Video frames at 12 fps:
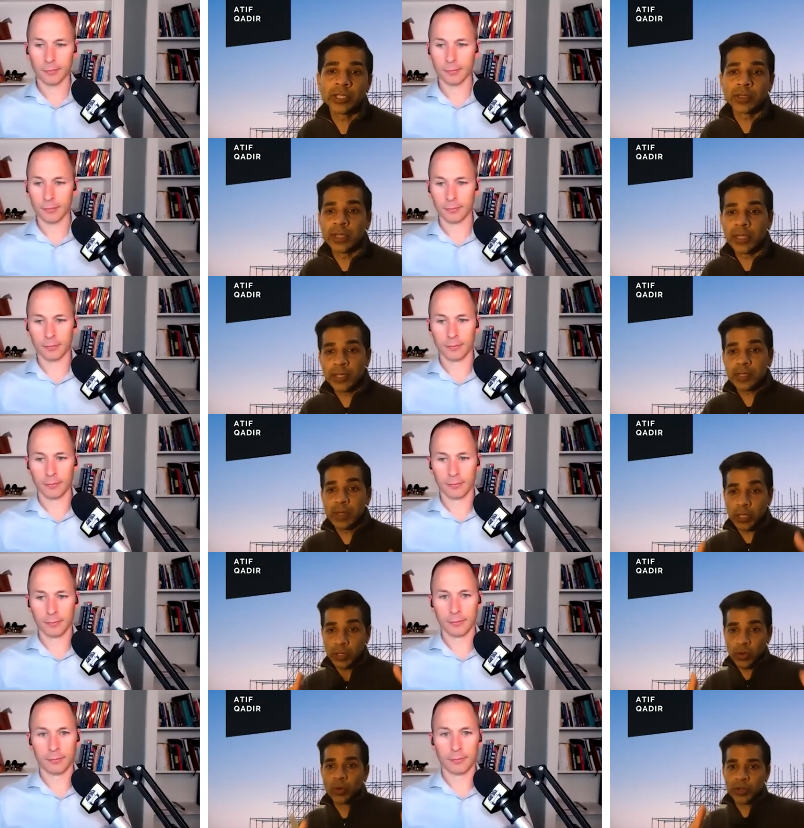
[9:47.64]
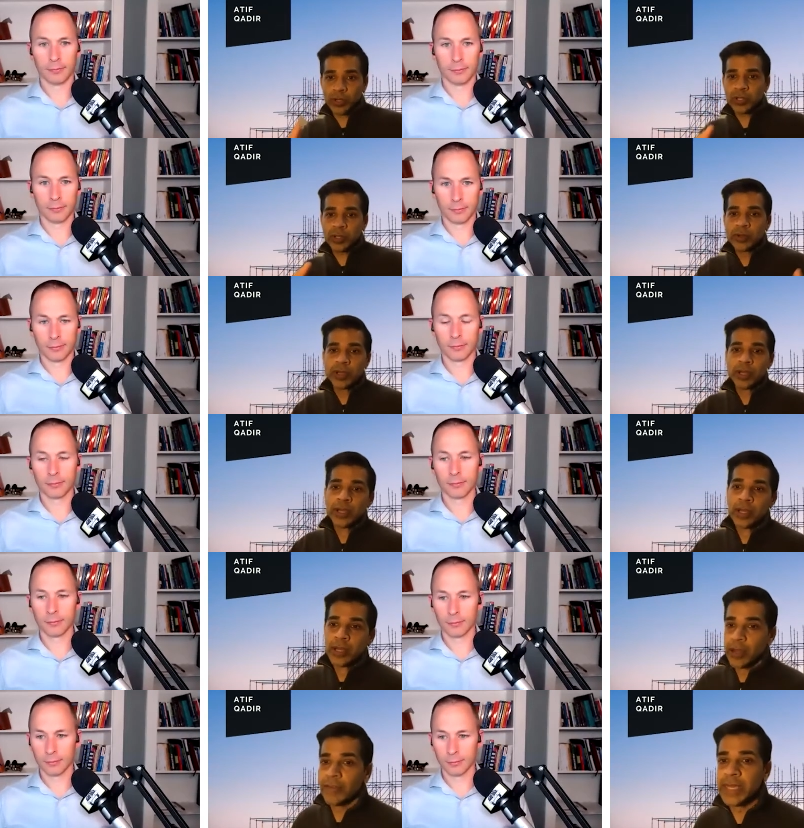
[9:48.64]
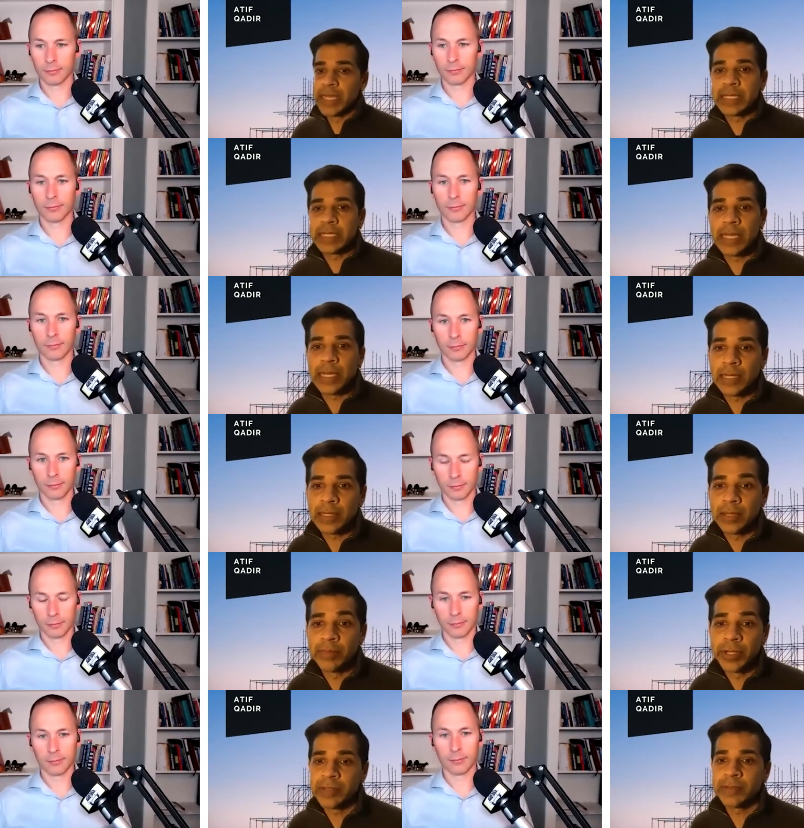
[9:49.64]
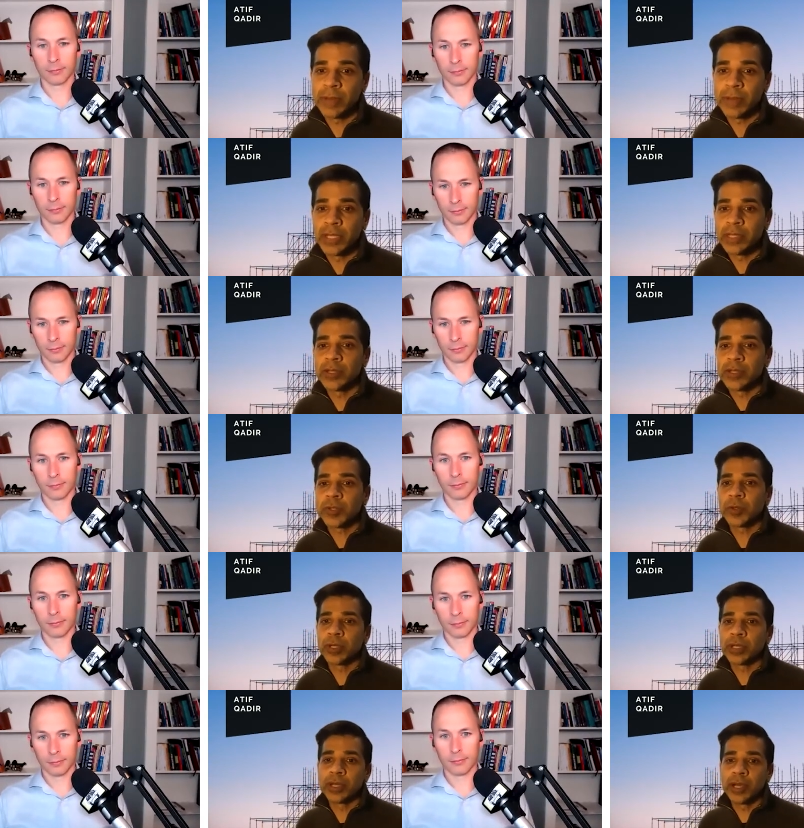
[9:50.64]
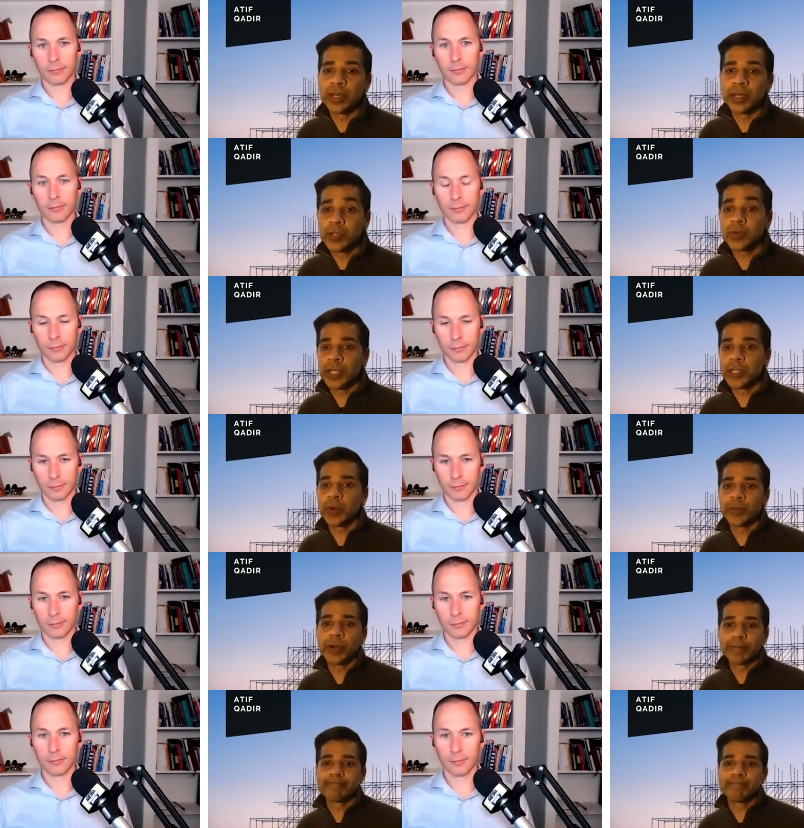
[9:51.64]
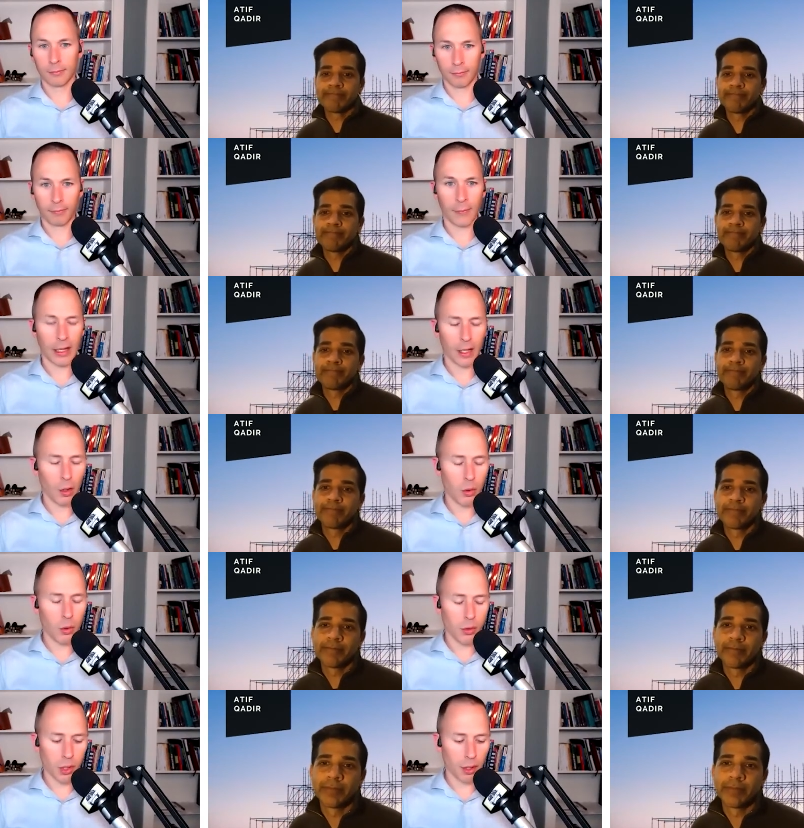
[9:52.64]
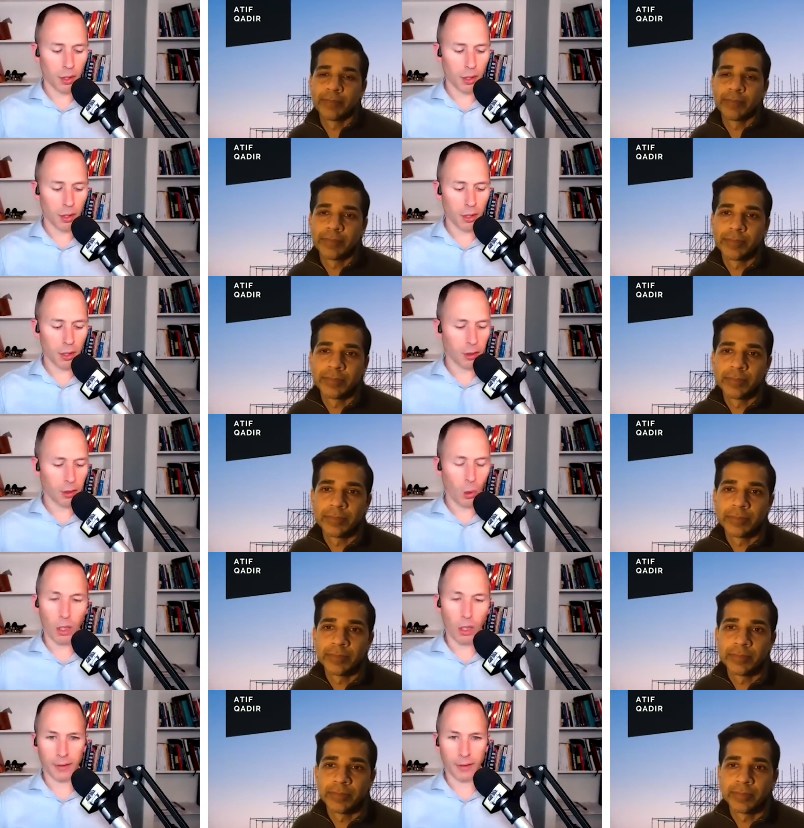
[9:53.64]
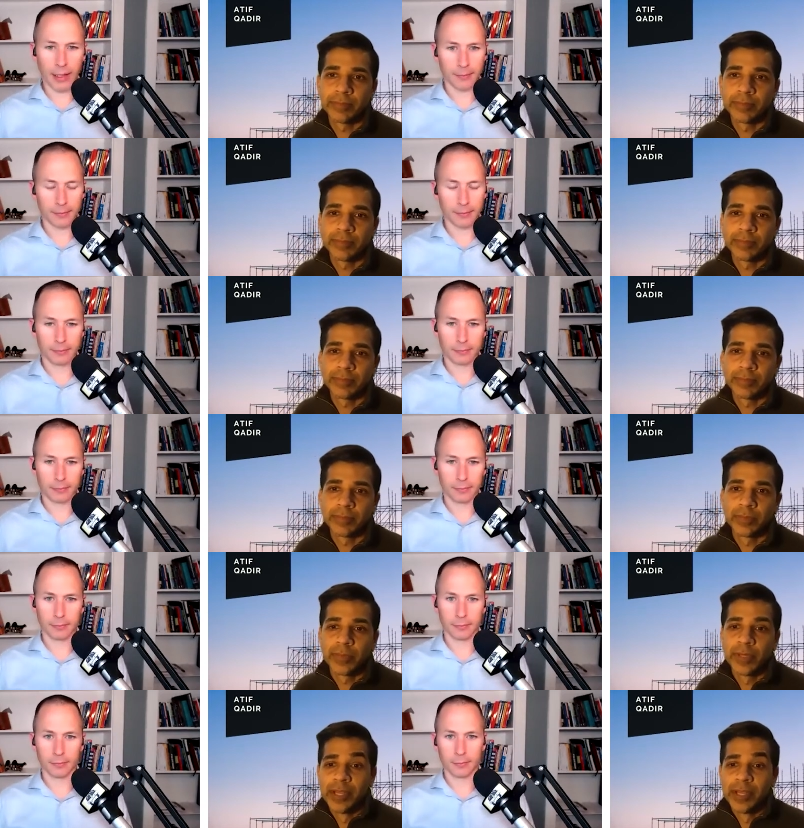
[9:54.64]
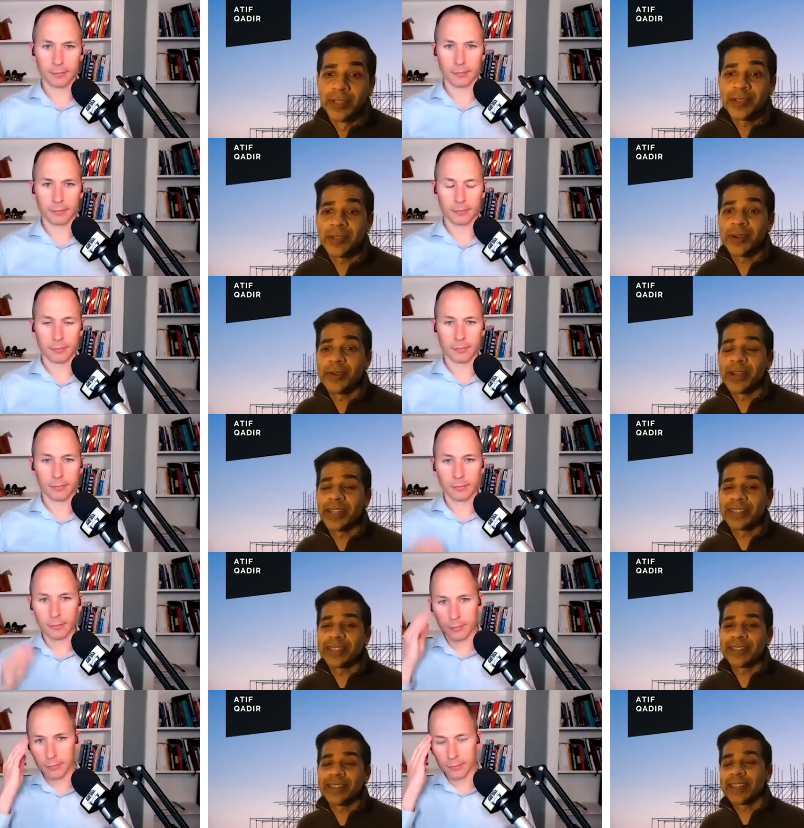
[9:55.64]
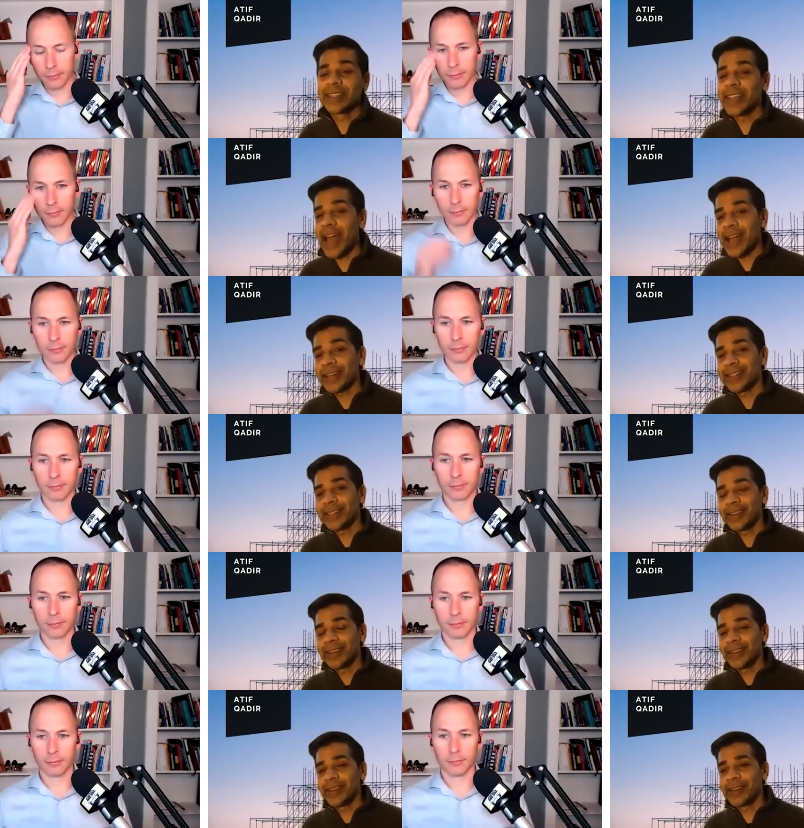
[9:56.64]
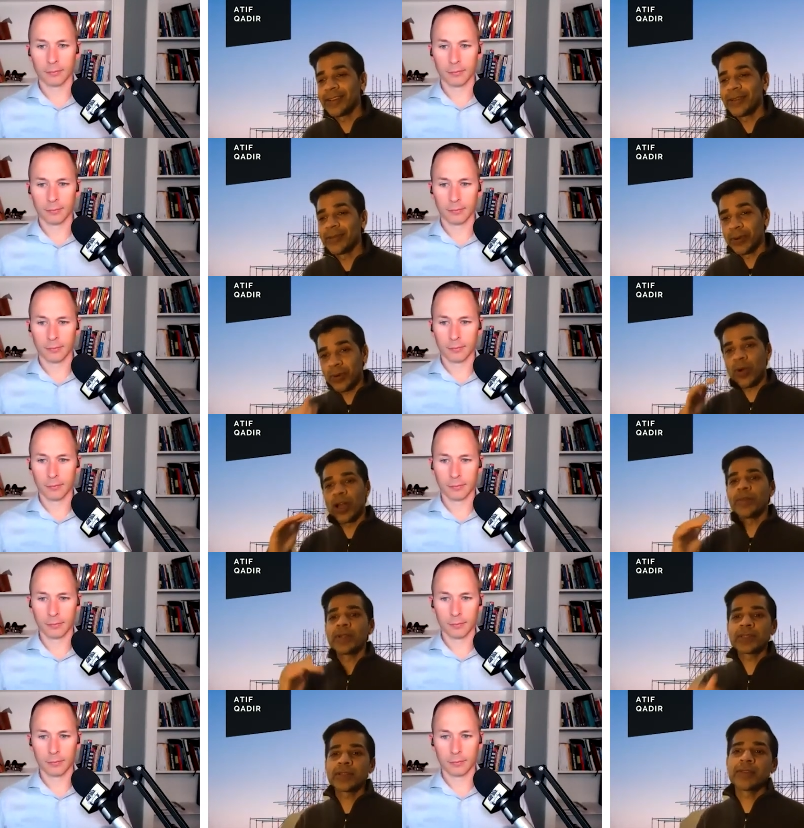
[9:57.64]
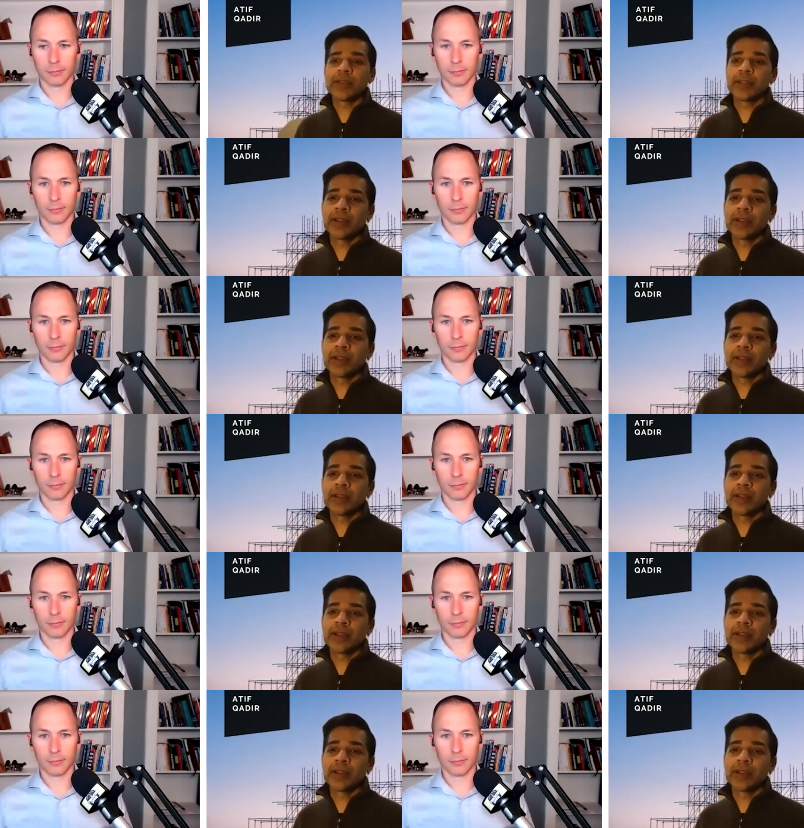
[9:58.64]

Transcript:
Speaker 1: I think, is going to be the cornerstone of maintaining the multifamily industry in 2021.
Speaker 2: Who's going to qualify for that?
Speaker 1: So it's the exact requirements of it